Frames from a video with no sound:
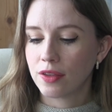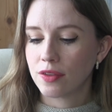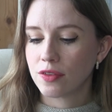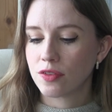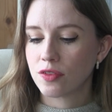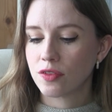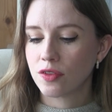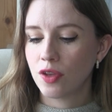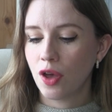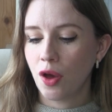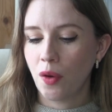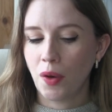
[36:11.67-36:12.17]

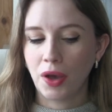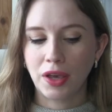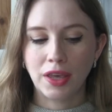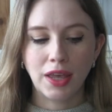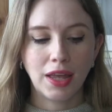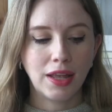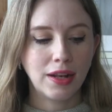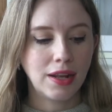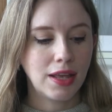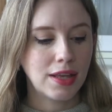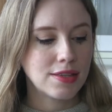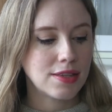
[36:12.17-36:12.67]
So
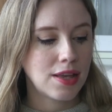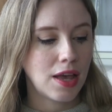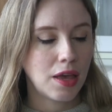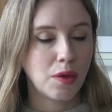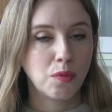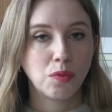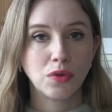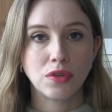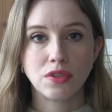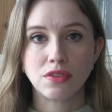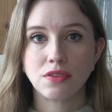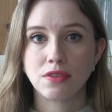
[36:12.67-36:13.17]
again, as I
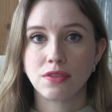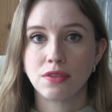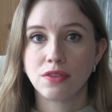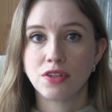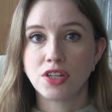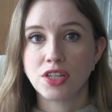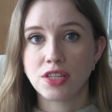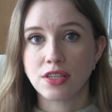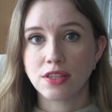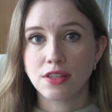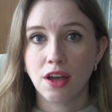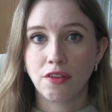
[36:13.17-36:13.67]
was
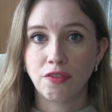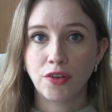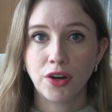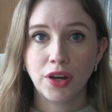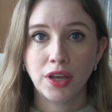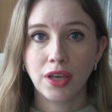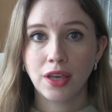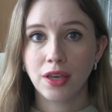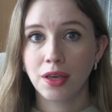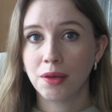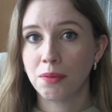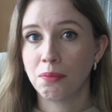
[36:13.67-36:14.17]

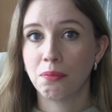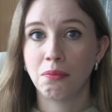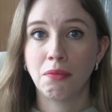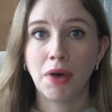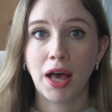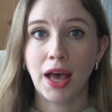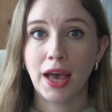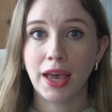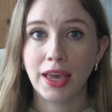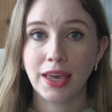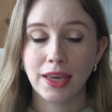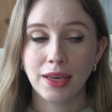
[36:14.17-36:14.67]
discovering
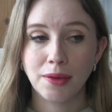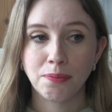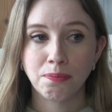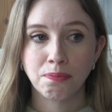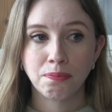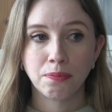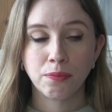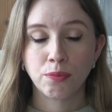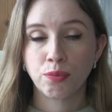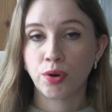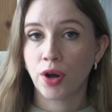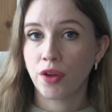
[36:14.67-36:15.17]
my
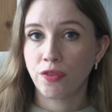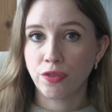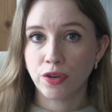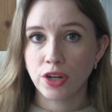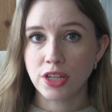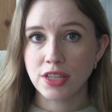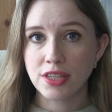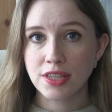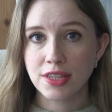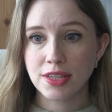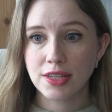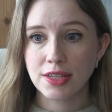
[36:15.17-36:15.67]

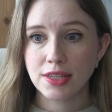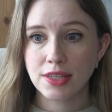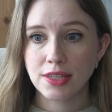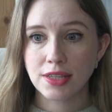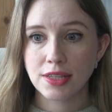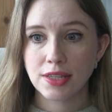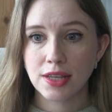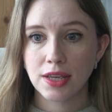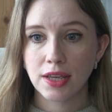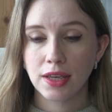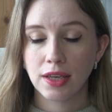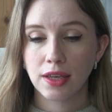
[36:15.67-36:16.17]

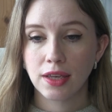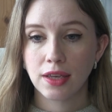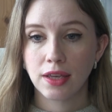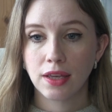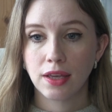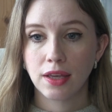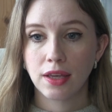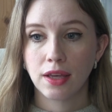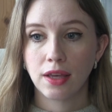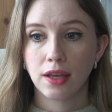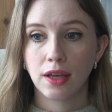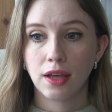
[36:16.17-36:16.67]
preferences,
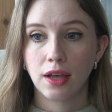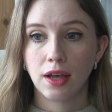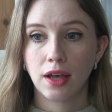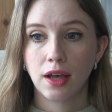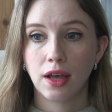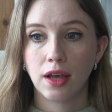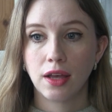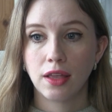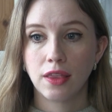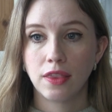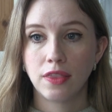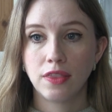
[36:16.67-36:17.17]

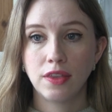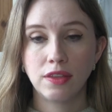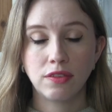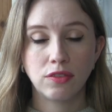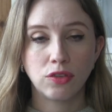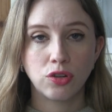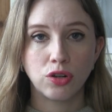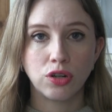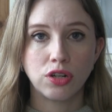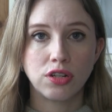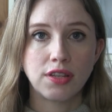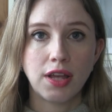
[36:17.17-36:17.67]

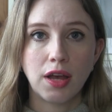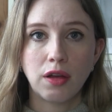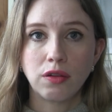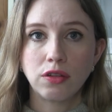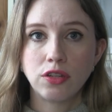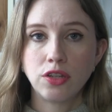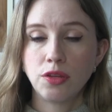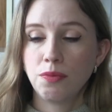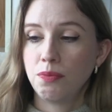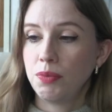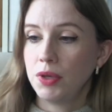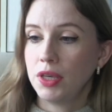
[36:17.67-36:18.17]
this turns
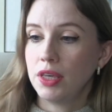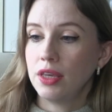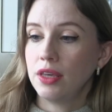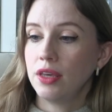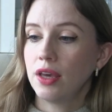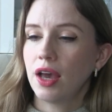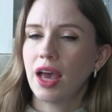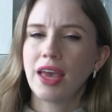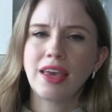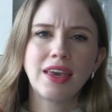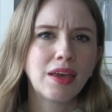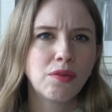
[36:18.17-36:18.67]
out to be,
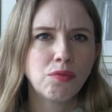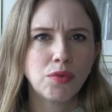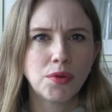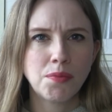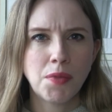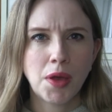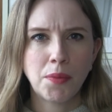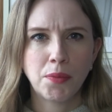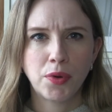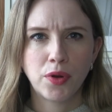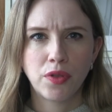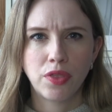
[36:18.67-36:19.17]
I can't
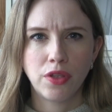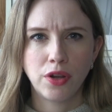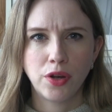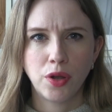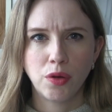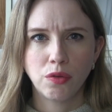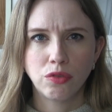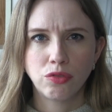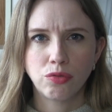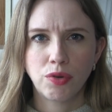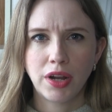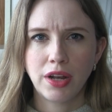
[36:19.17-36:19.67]
remember the
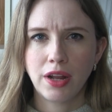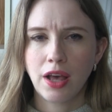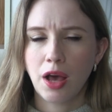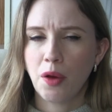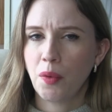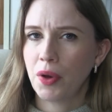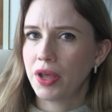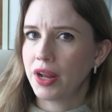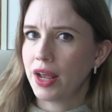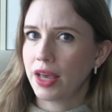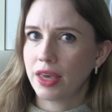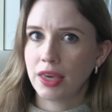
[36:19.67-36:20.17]
notes right
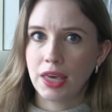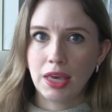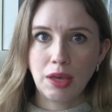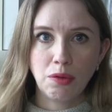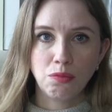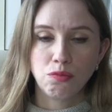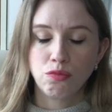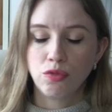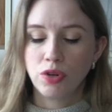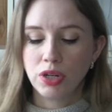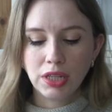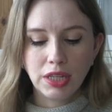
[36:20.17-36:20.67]
now, and I
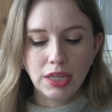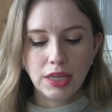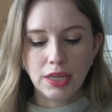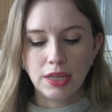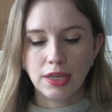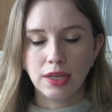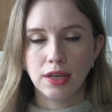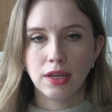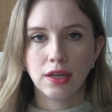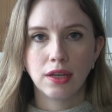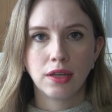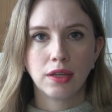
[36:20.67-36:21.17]
can't
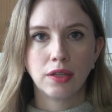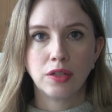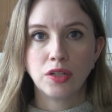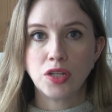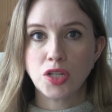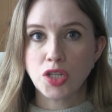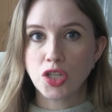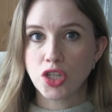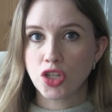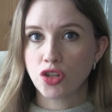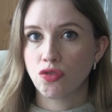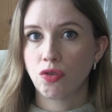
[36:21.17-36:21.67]
really
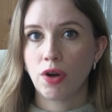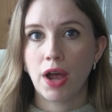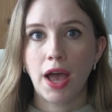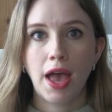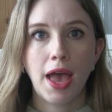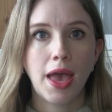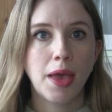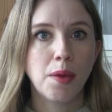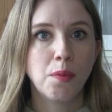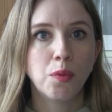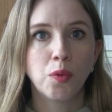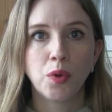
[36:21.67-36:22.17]

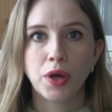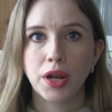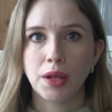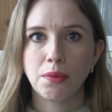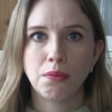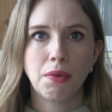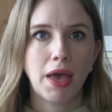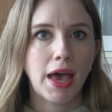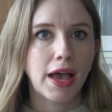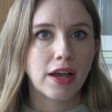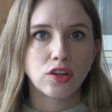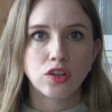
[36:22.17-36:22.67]
describe what
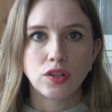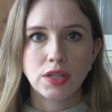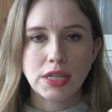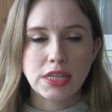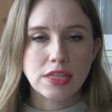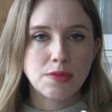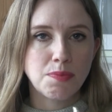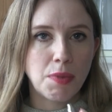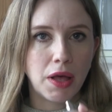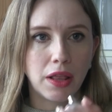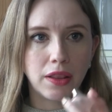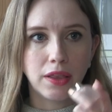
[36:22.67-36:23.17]
I'm actually
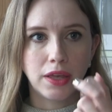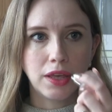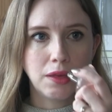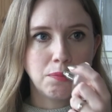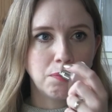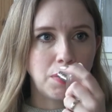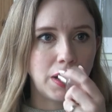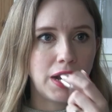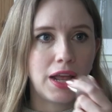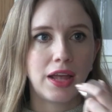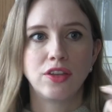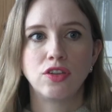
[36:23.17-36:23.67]
smelling,
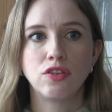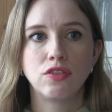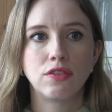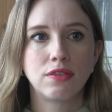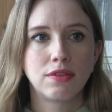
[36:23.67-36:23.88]
but I